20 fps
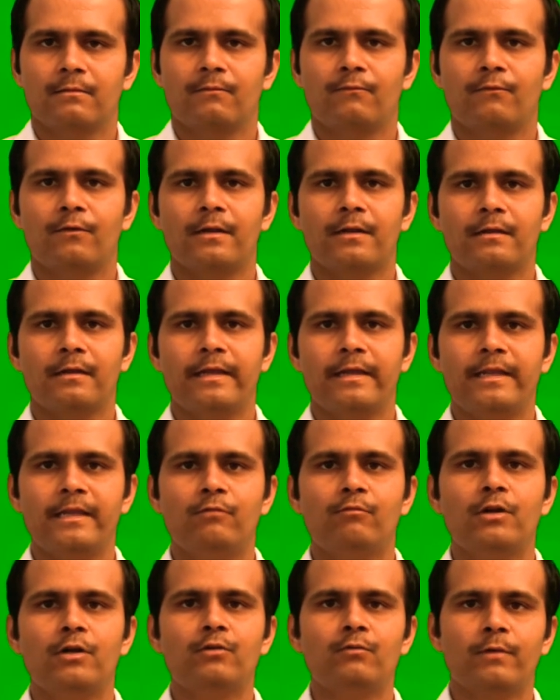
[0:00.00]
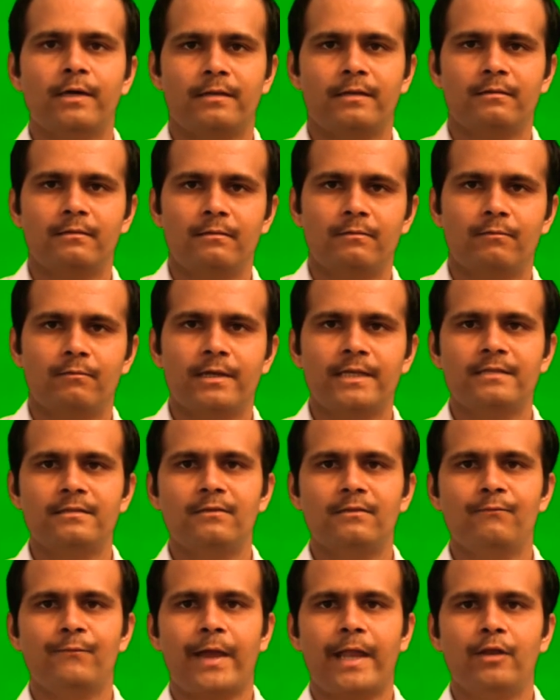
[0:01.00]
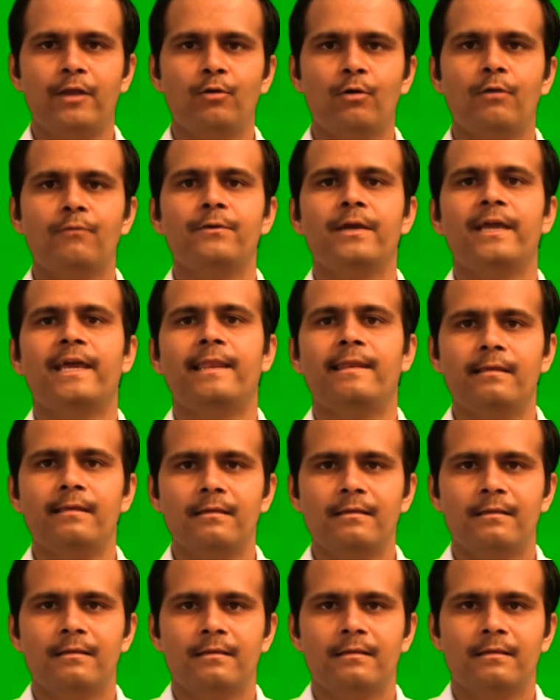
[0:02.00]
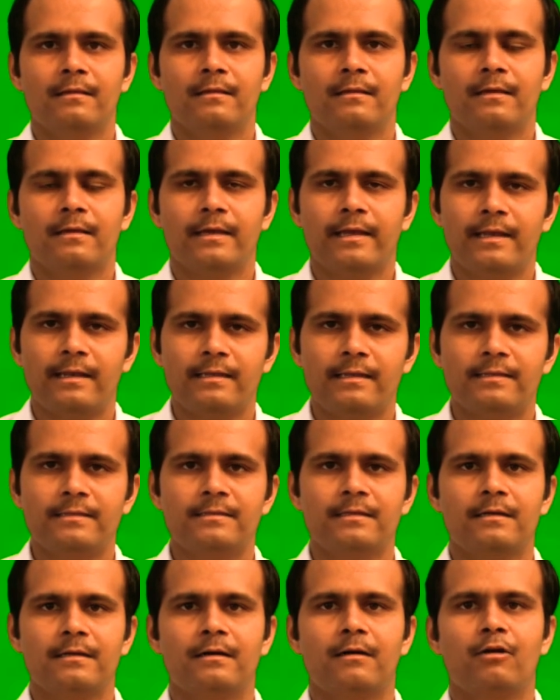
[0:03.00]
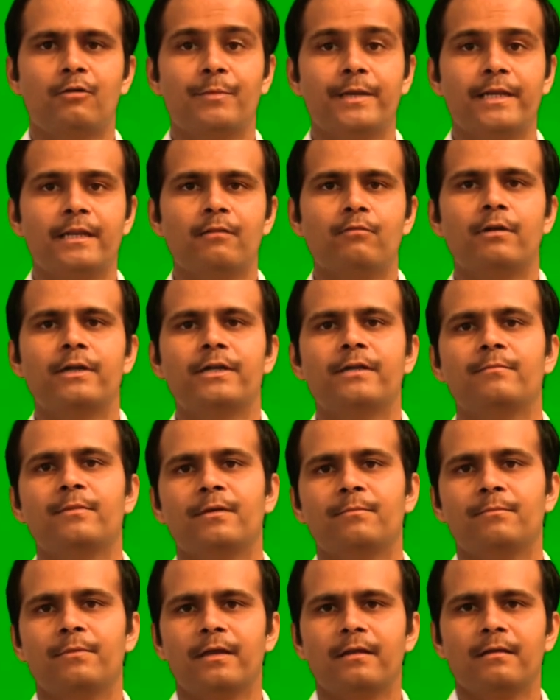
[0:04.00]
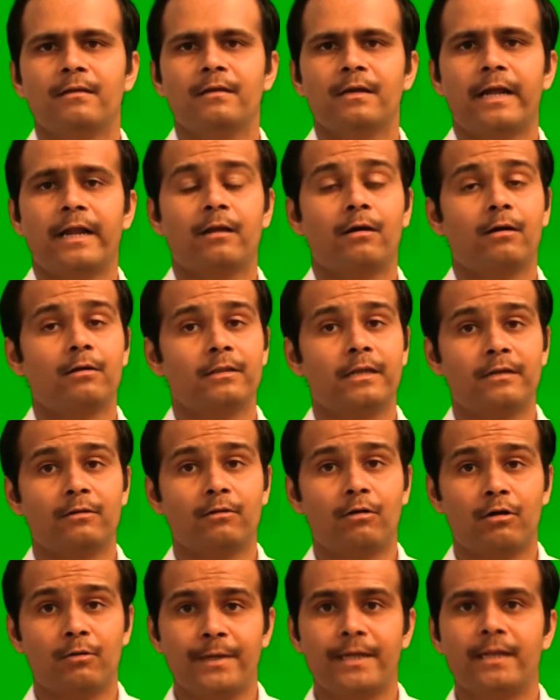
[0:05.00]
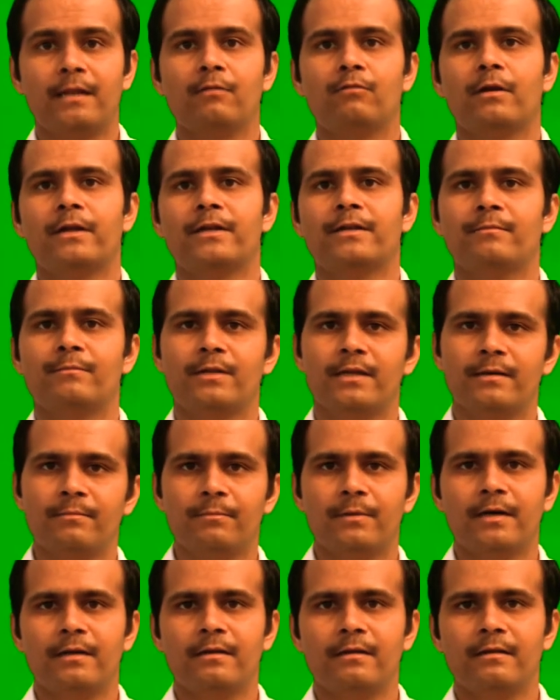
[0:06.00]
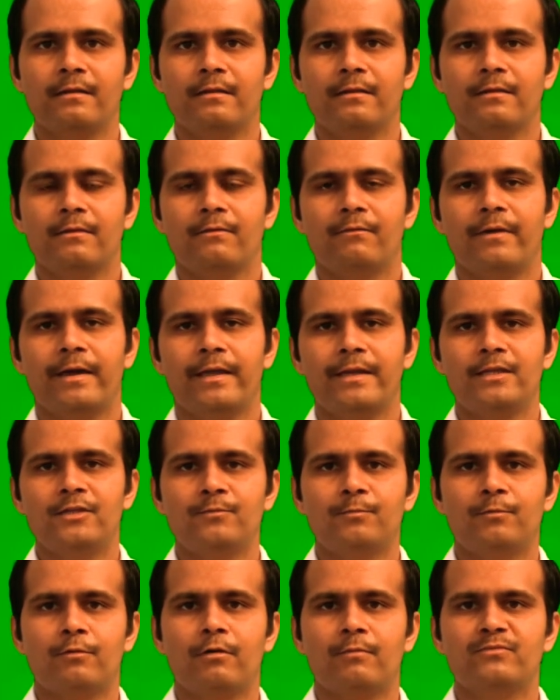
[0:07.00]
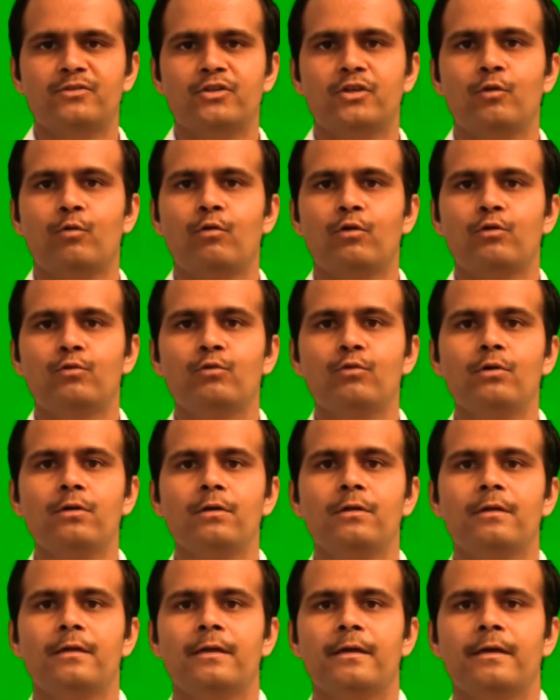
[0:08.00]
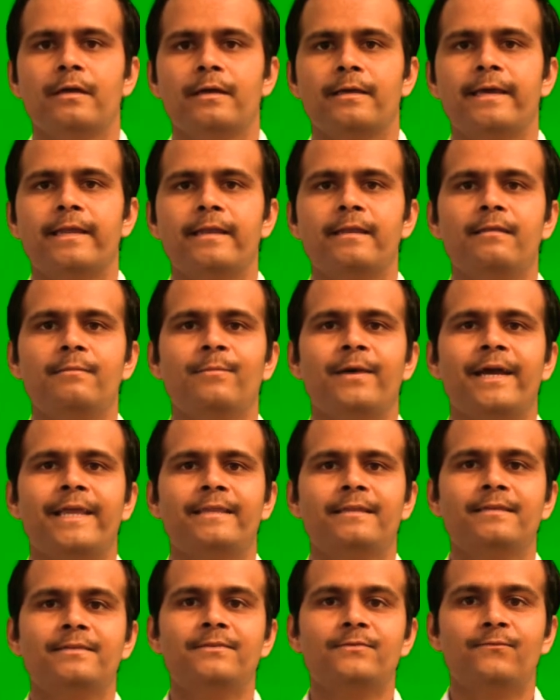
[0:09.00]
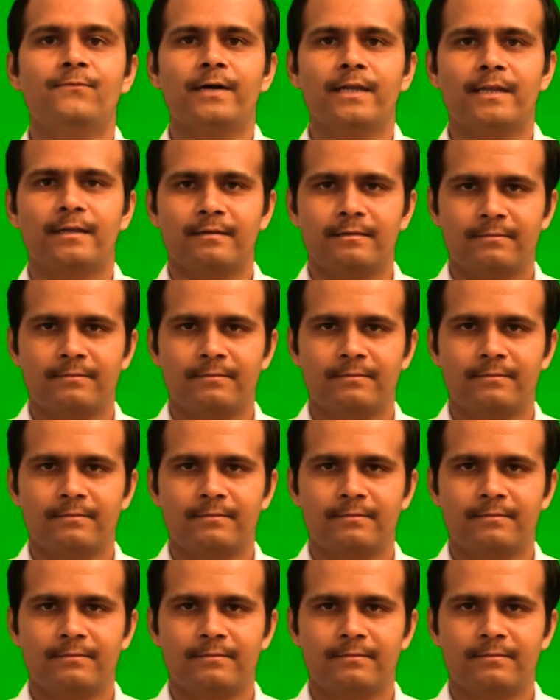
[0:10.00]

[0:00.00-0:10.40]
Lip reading: For n equal to 1, what is the value of L? L is the orbital quantum number. That orbital quantum number varies from 0 to n minus 1.